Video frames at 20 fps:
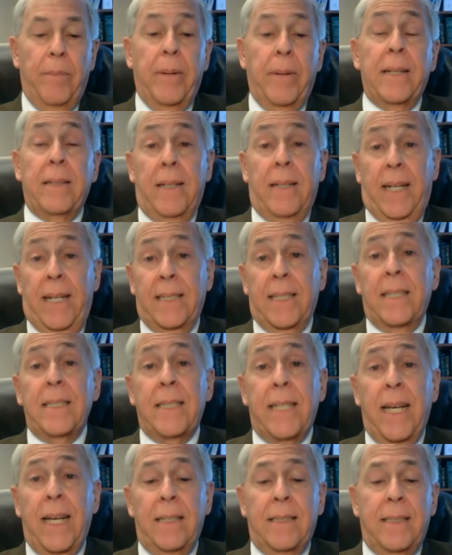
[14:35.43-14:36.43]
But as I
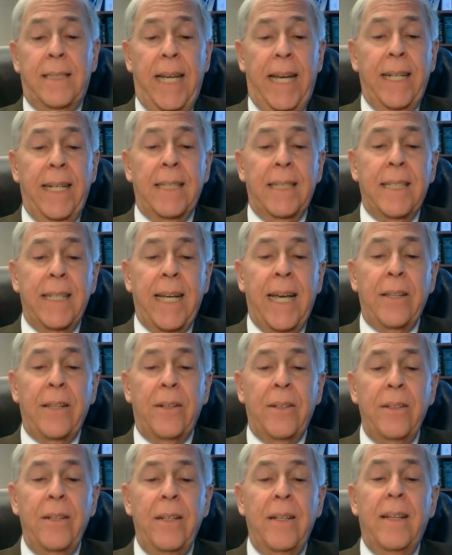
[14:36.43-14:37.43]
said, taken
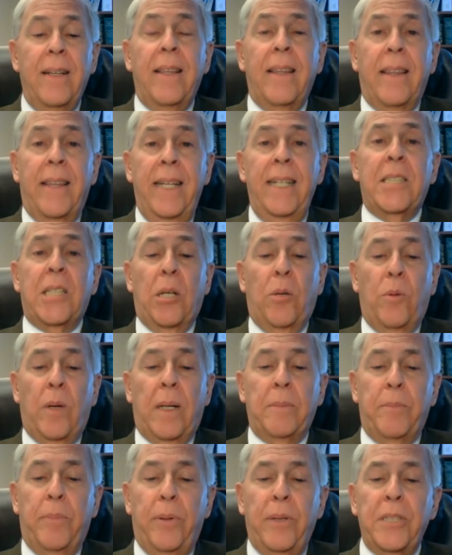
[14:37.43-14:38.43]
together, these are
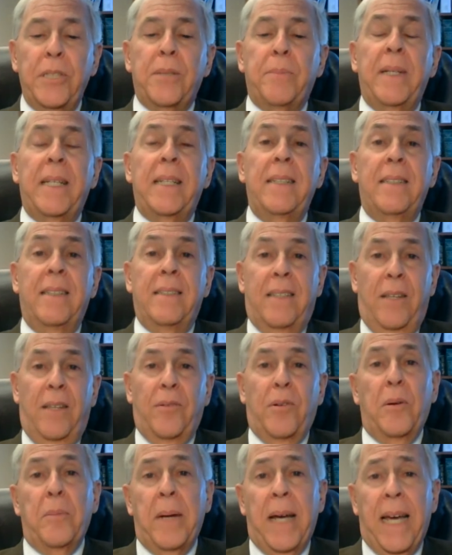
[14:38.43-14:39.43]
what pushed me to
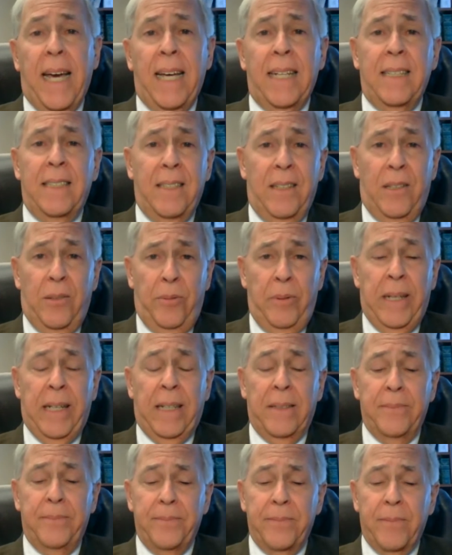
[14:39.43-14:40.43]
throw my hat into the
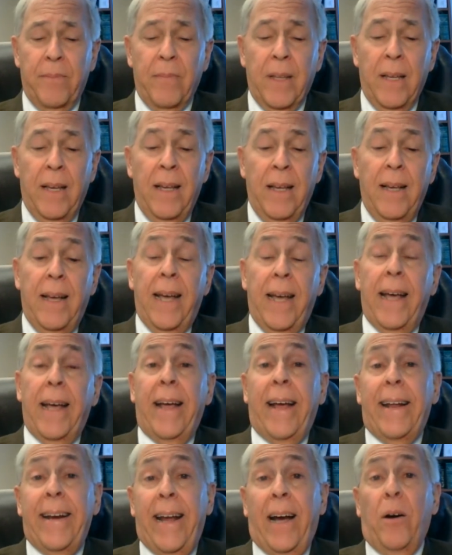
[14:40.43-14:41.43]
ring.
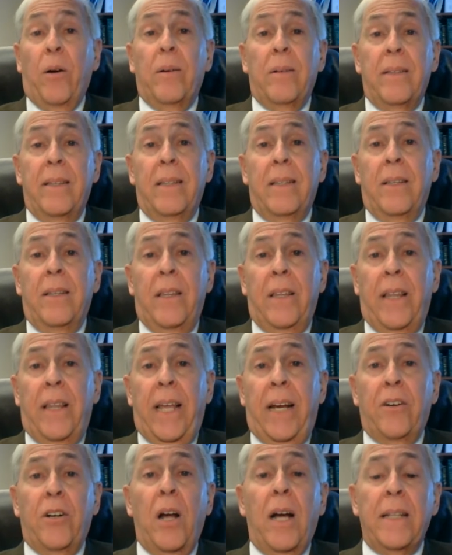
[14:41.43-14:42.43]
Now,
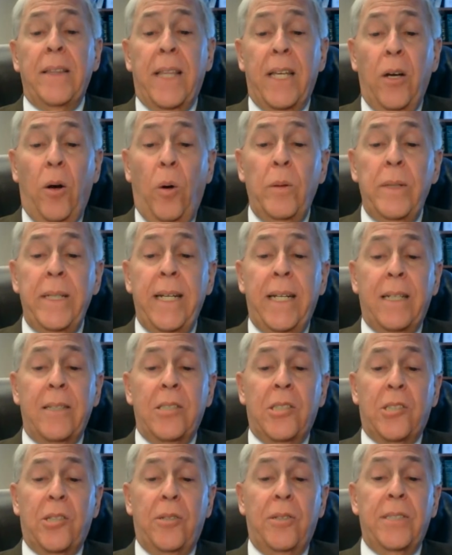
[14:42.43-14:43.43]
they are not the only
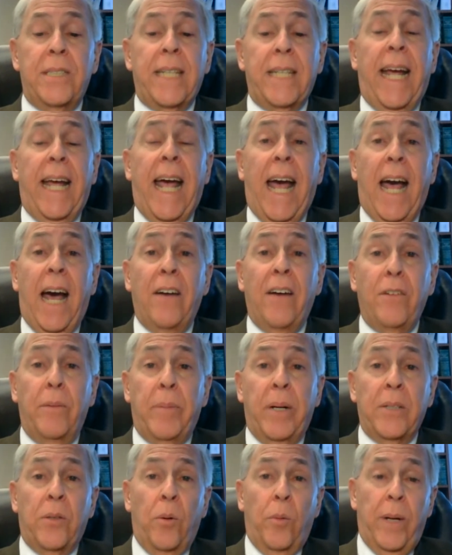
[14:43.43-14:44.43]
concerns I have
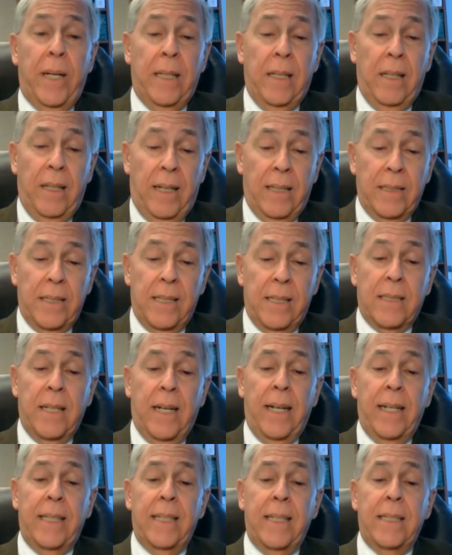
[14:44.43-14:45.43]
about the way the Law
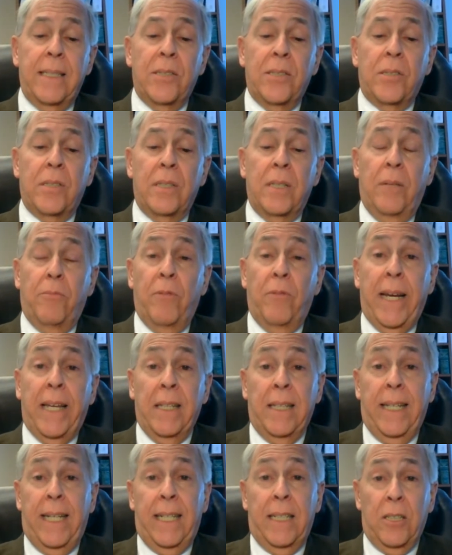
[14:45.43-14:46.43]
Society is
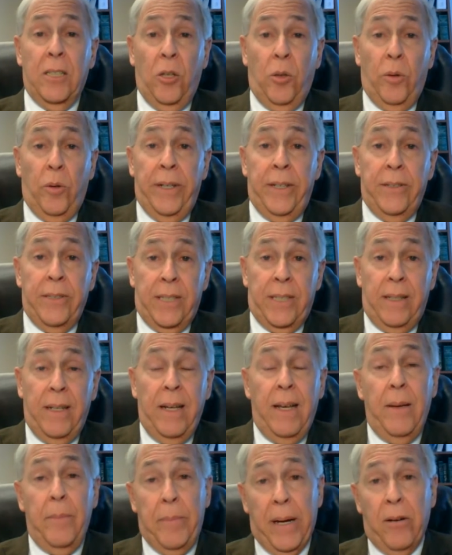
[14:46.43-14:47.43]
regulating lawyers and
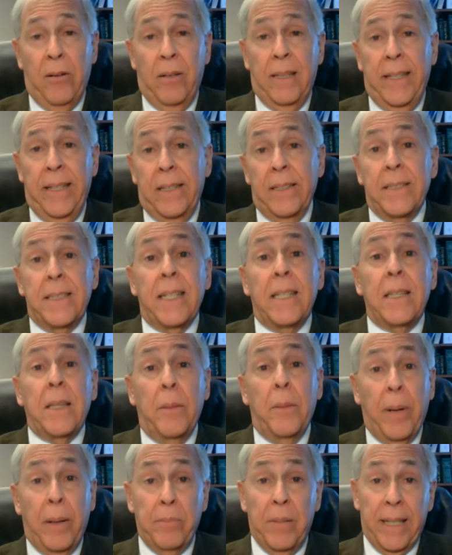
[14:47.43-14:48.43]
paralegals in
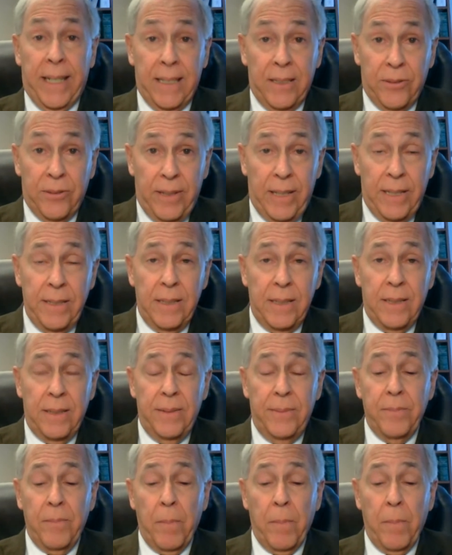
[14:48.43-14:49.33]
the public interest.